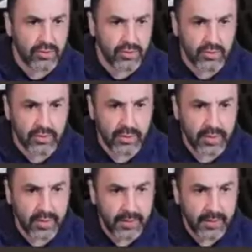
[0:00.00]
to,
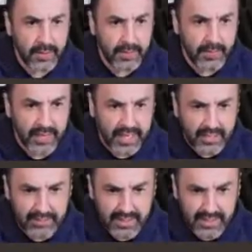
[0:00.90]
okay,
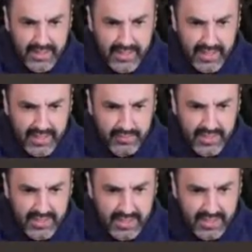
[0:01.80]
let me
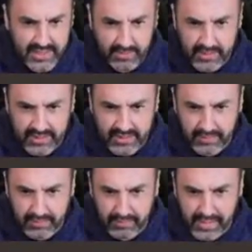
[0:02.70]
change the place
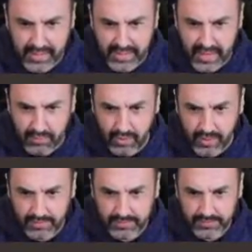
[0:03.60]
of my camera.